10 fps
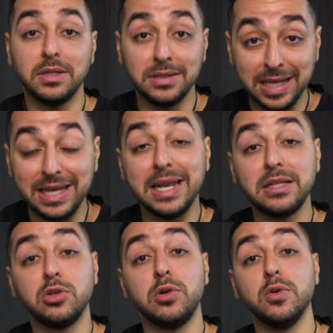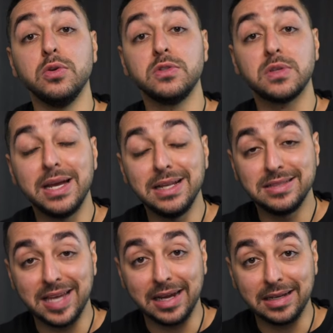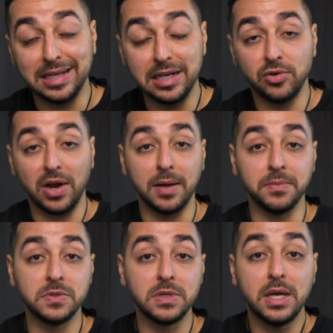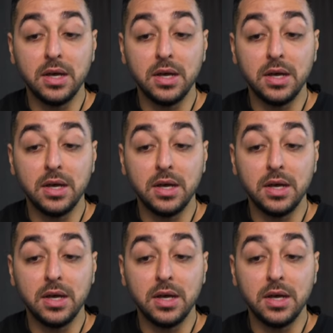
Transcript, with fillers: needing to lose 10 kilograms.